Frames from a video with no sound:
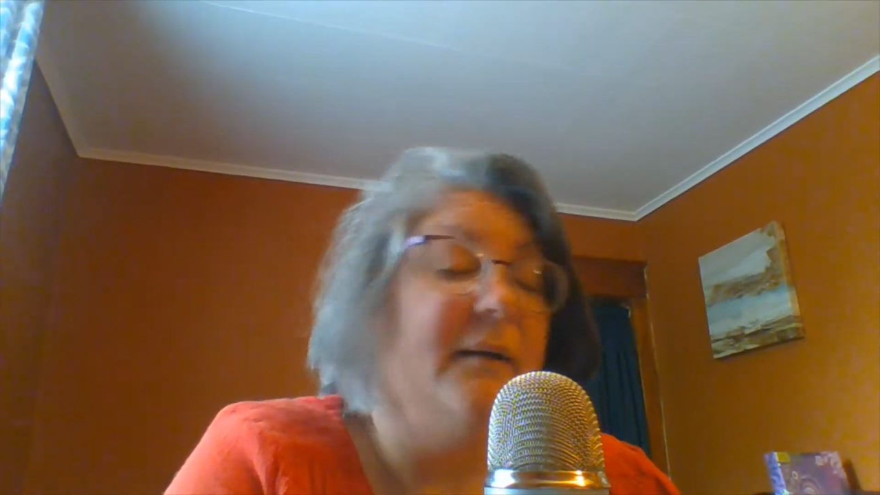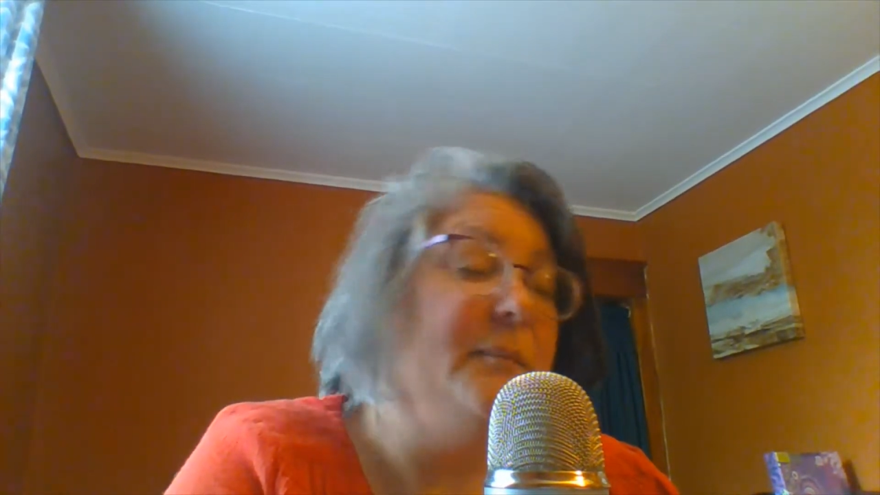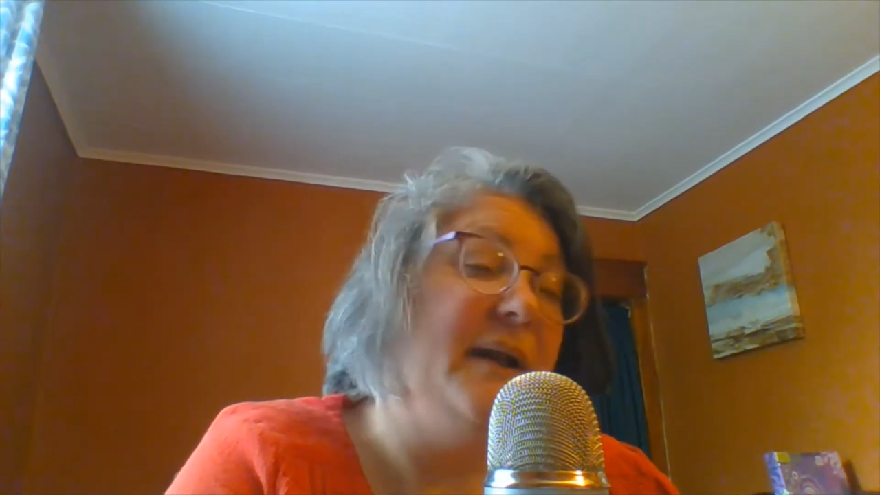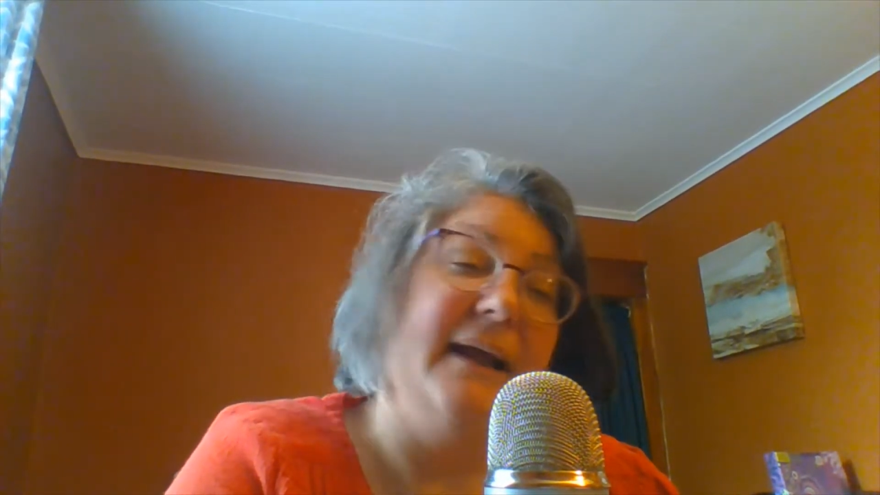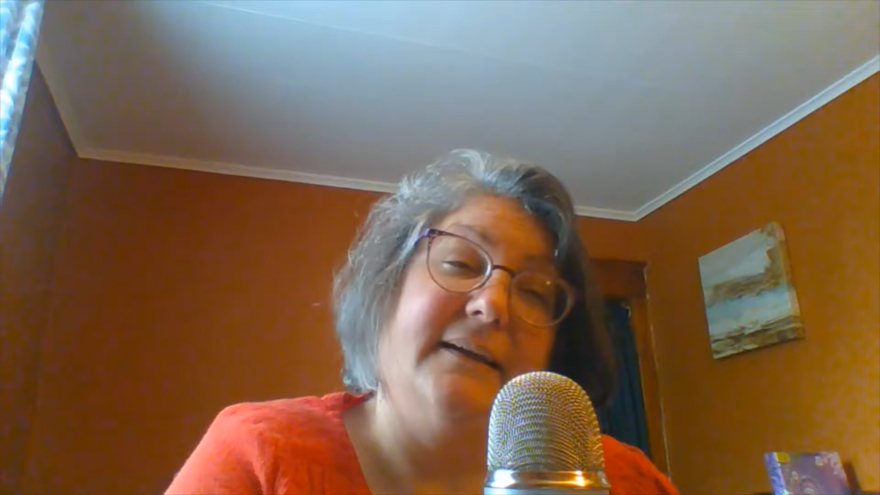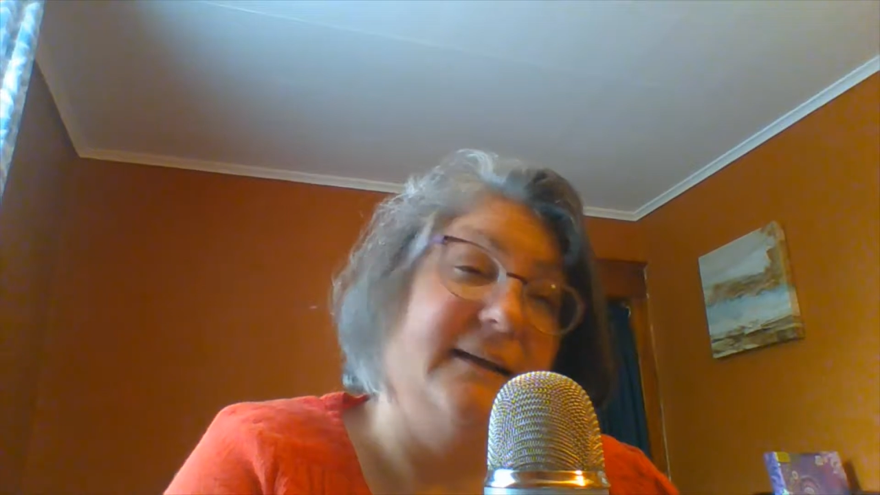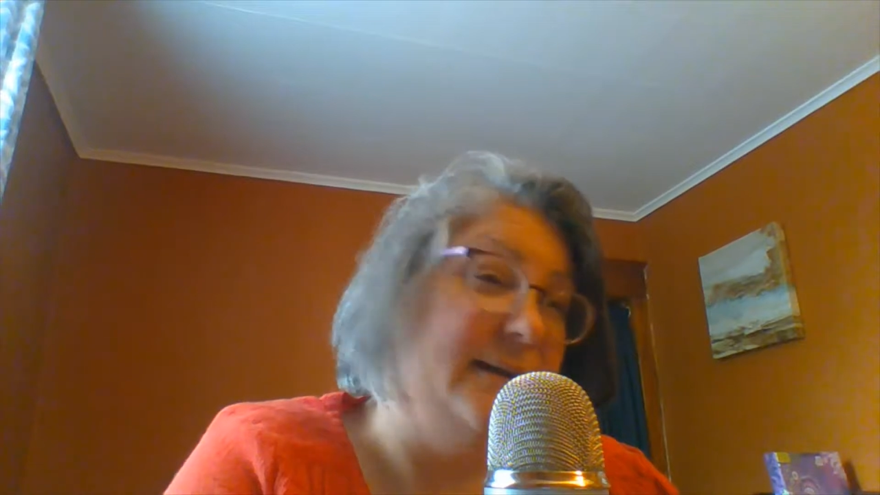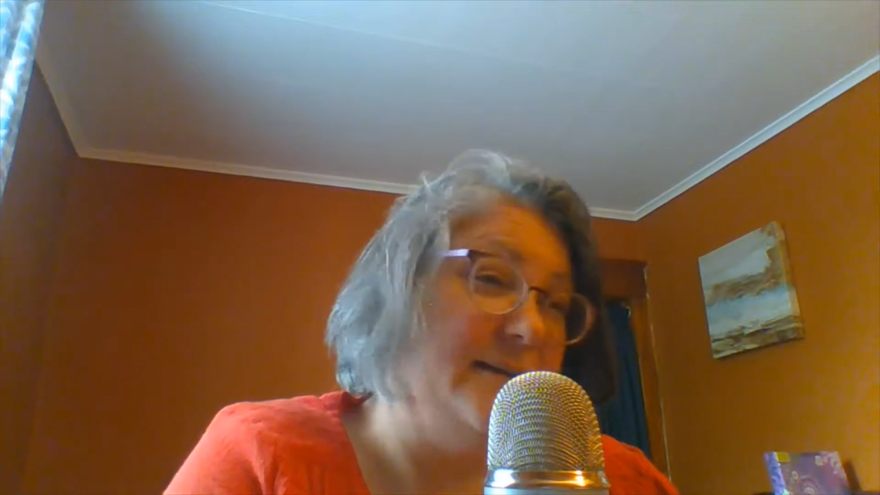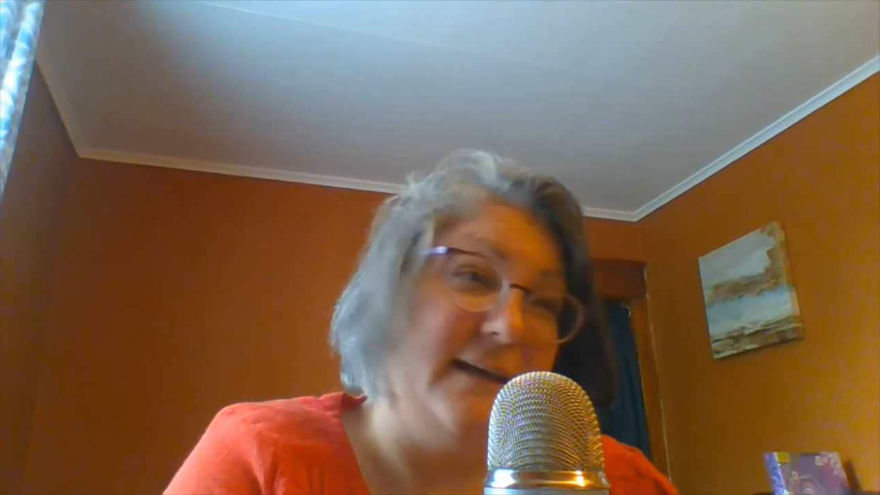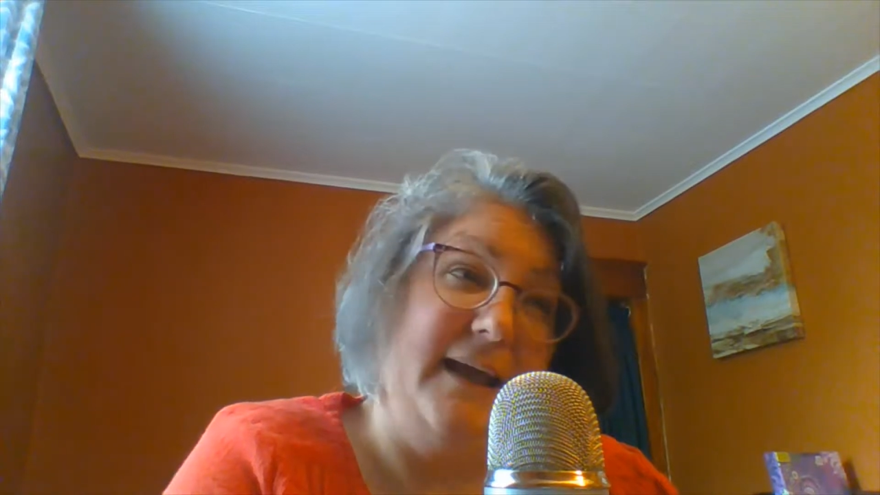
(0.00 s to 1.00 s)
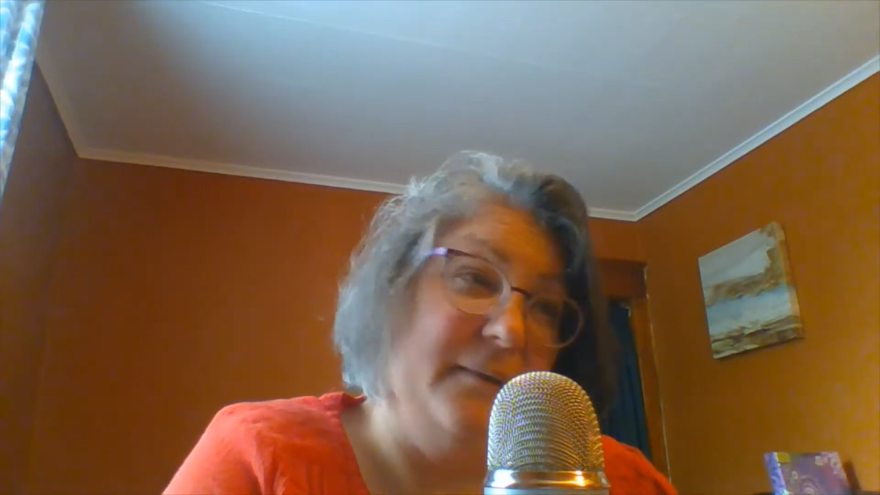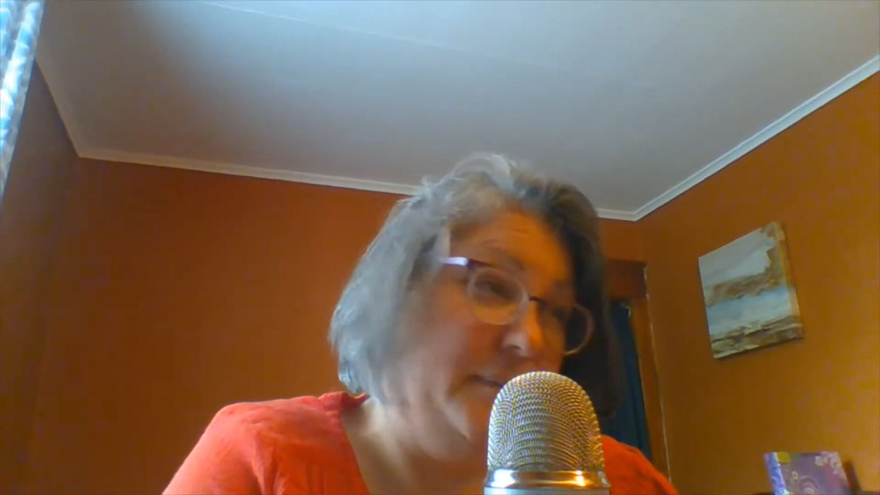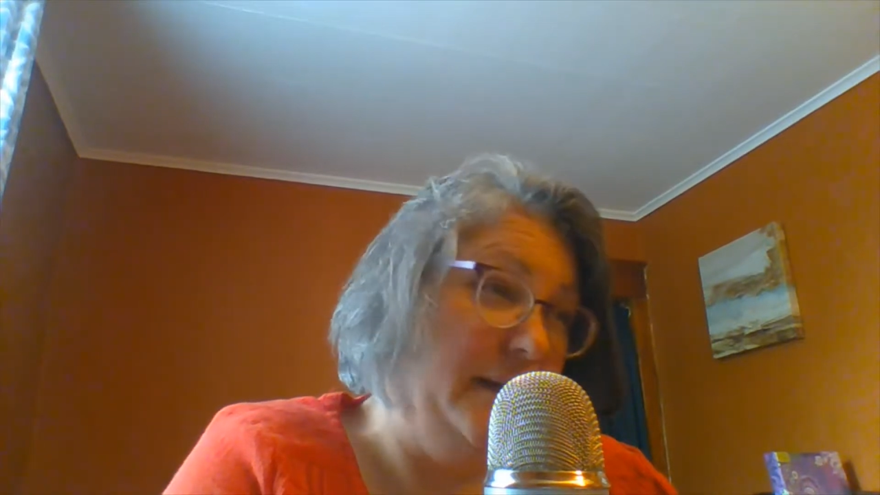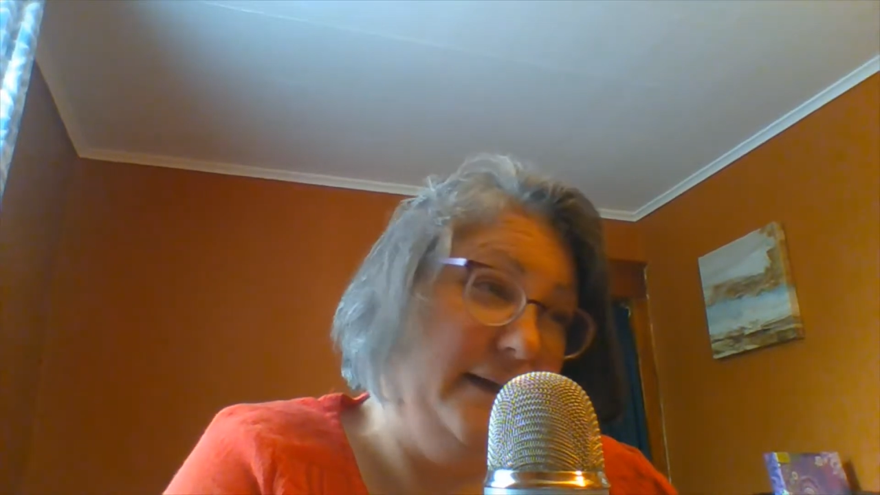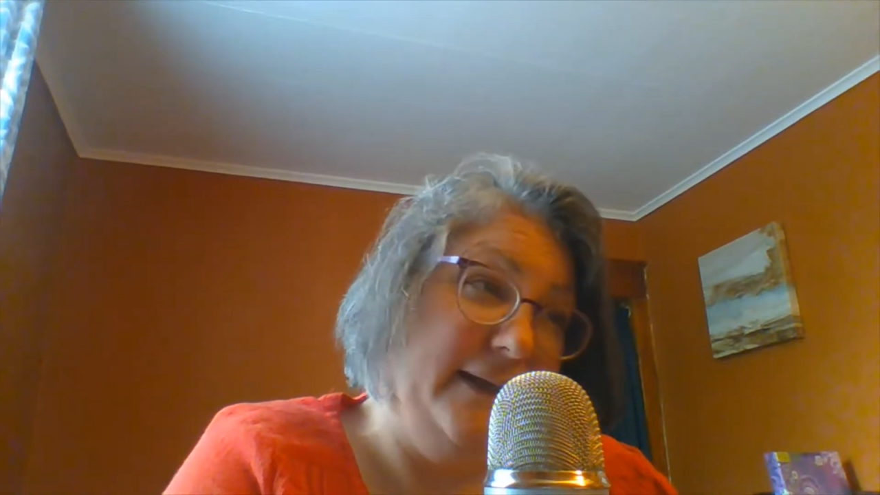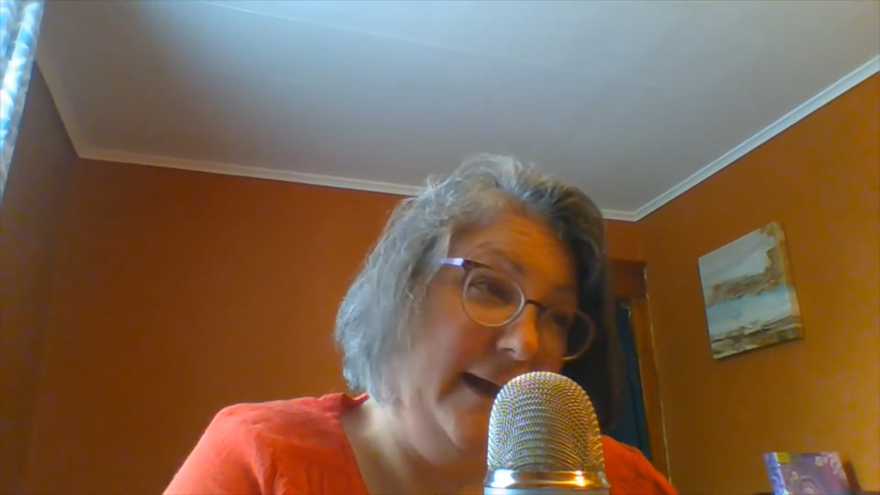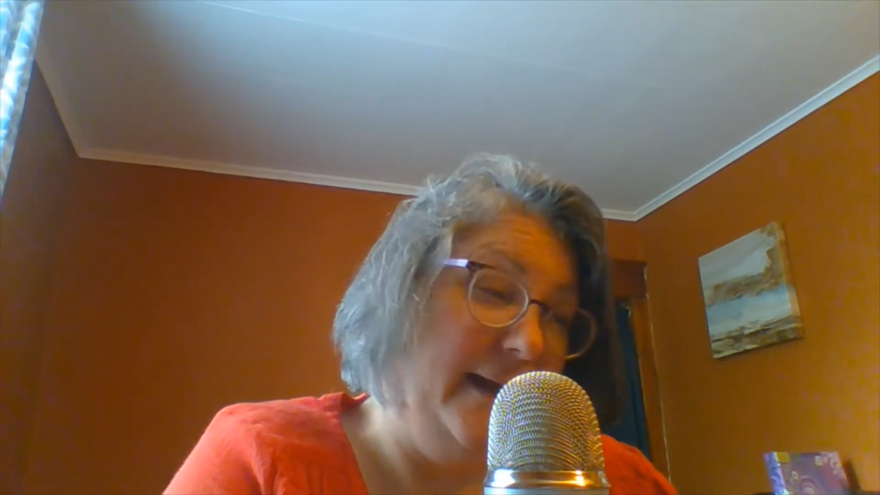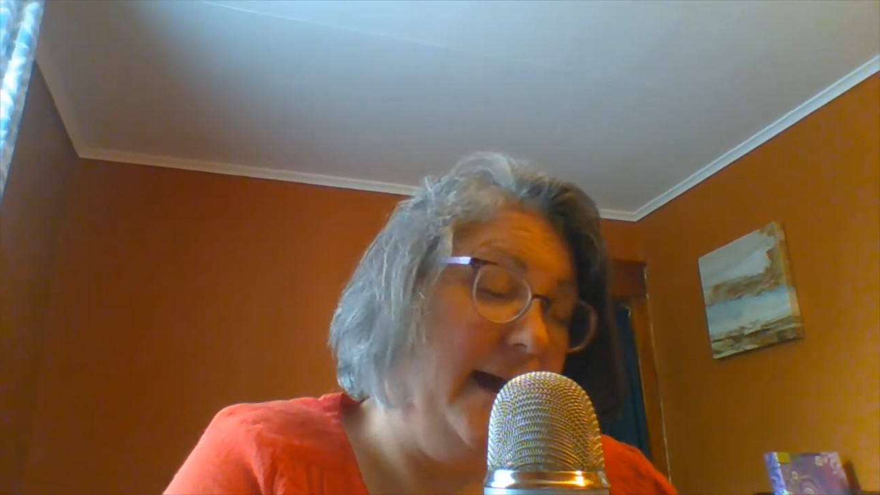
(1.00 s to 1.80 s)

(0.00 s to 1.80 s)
But Auntie Lisa can't play that.